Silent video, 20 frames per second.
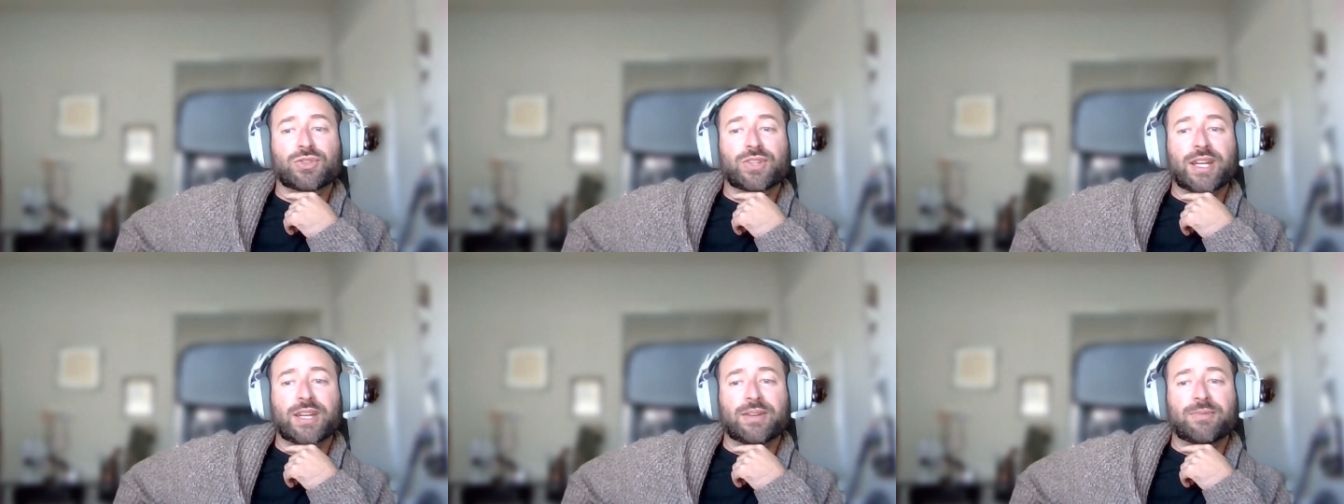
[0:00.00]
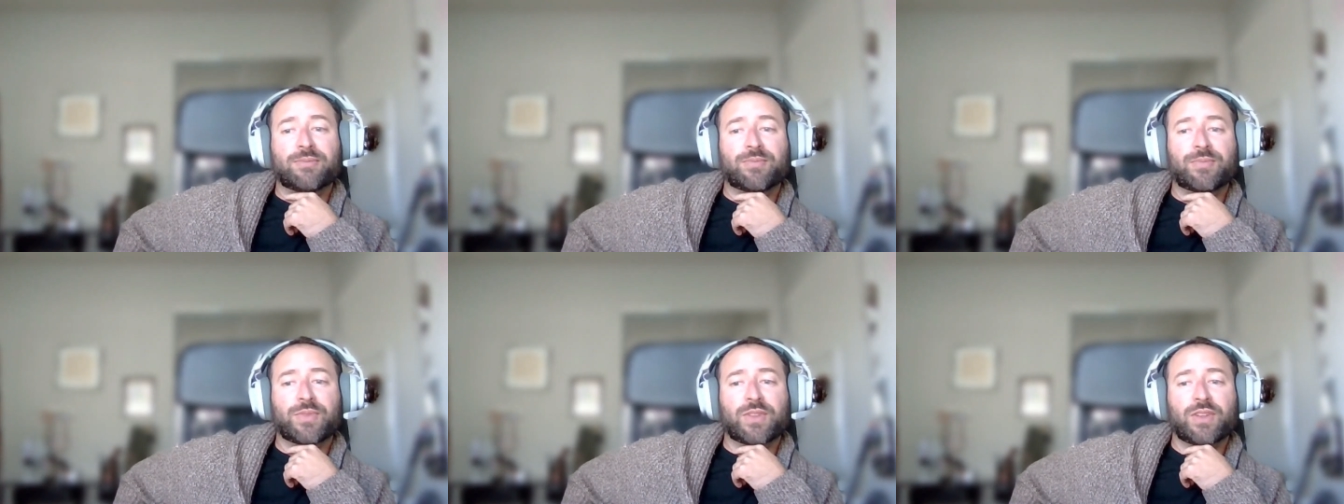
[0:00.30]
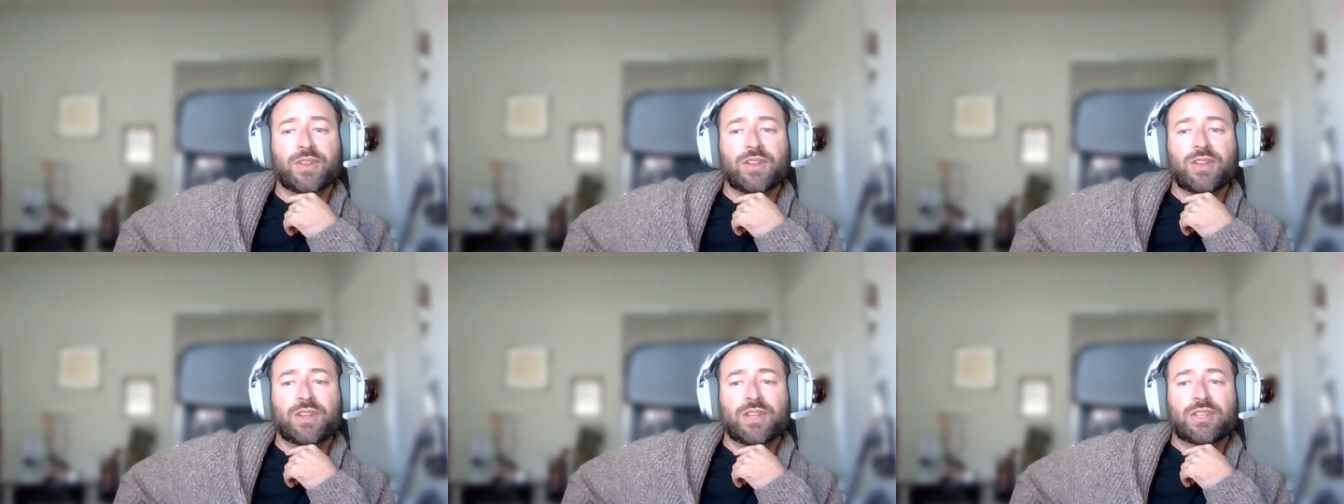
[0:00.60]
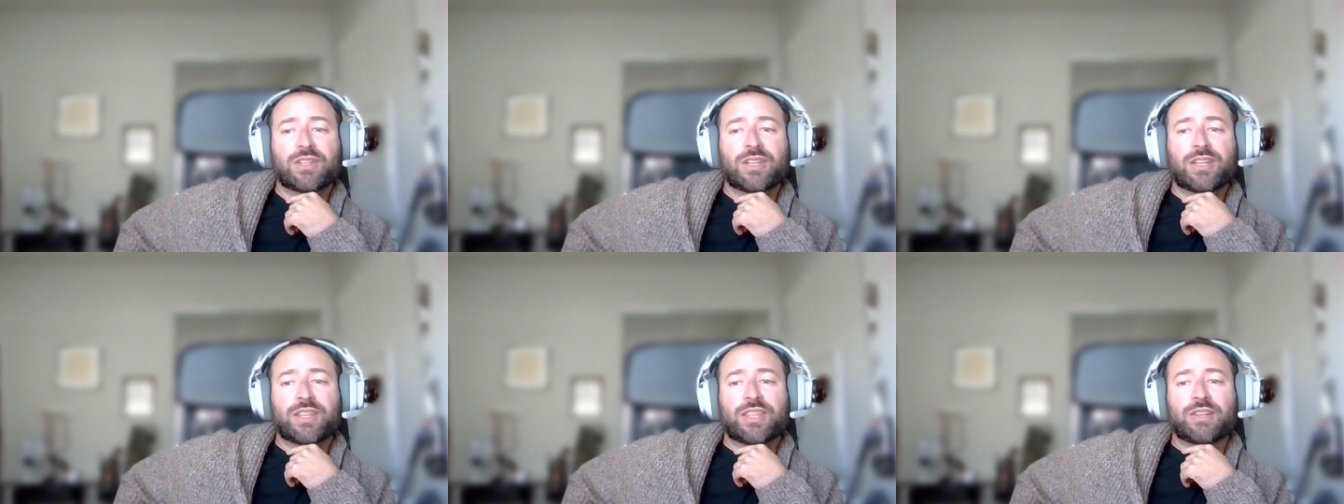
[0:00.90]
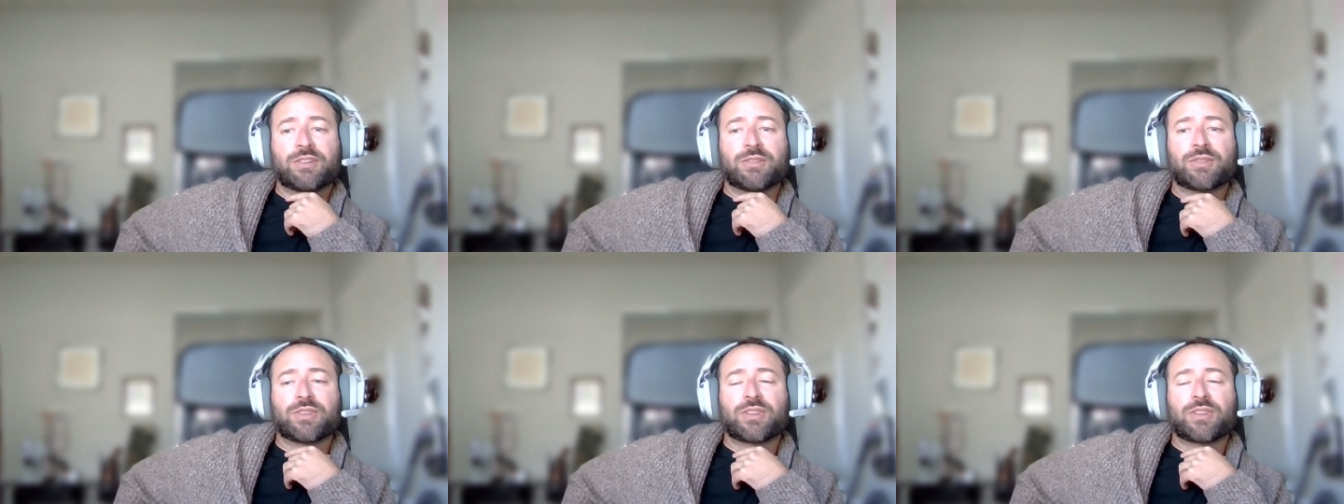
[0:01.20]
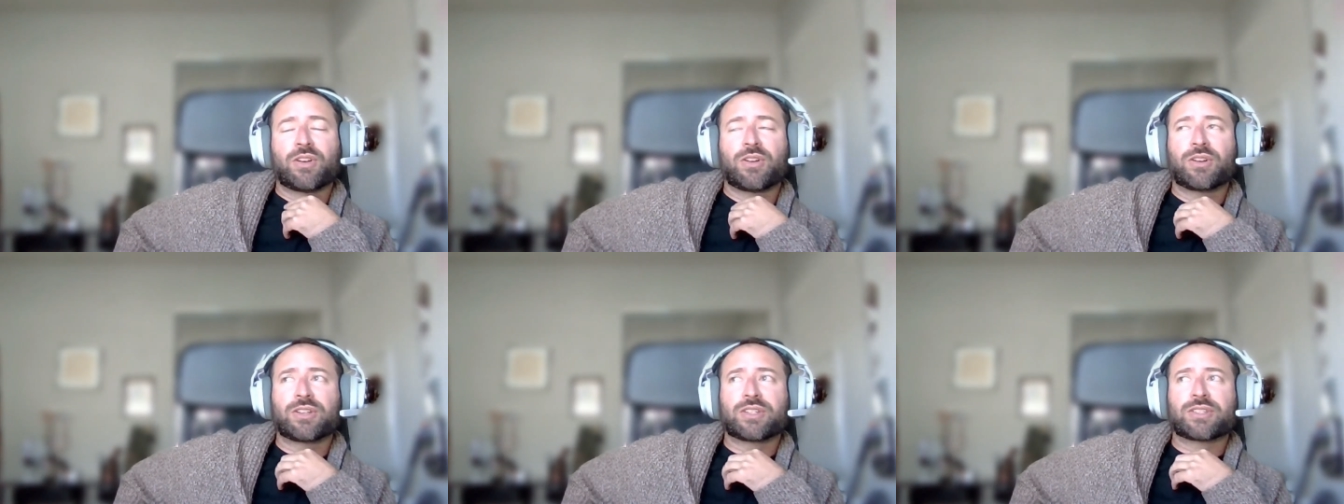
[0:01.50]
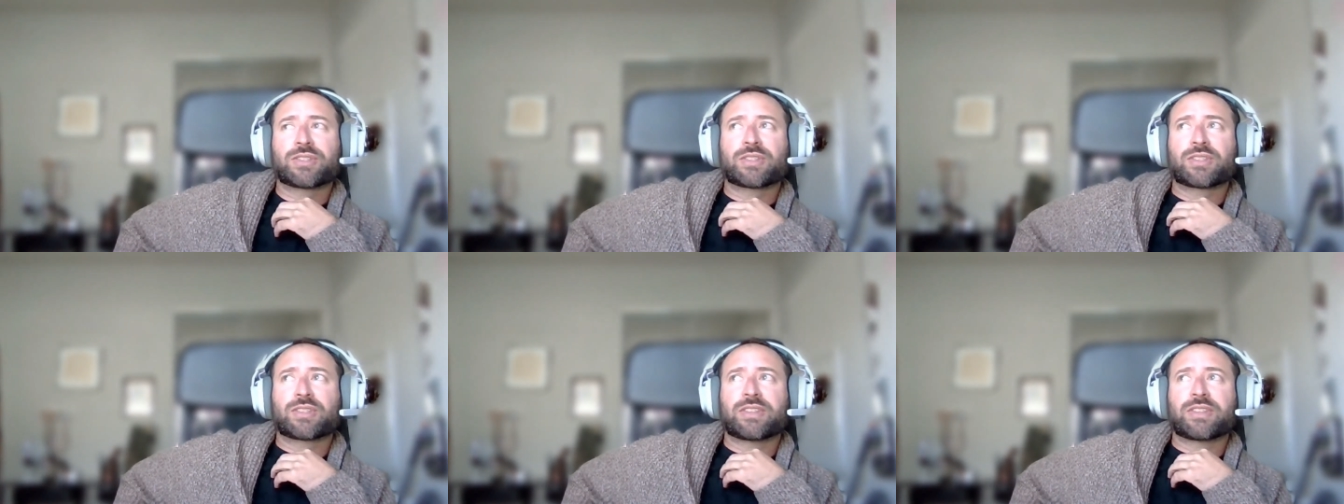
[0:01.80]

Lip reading: that. I think one of the hardest